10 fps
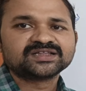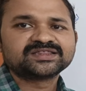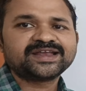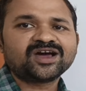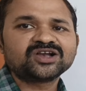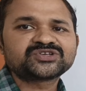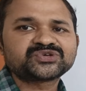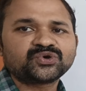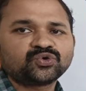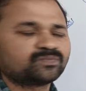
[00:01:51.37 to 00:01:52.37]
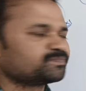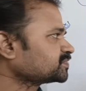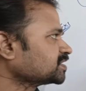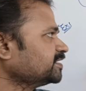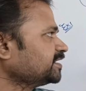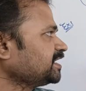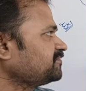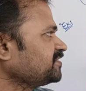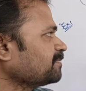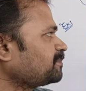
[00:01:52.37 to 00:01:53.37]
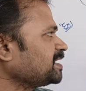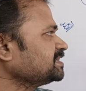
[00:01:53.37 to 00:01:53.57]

then also if we apply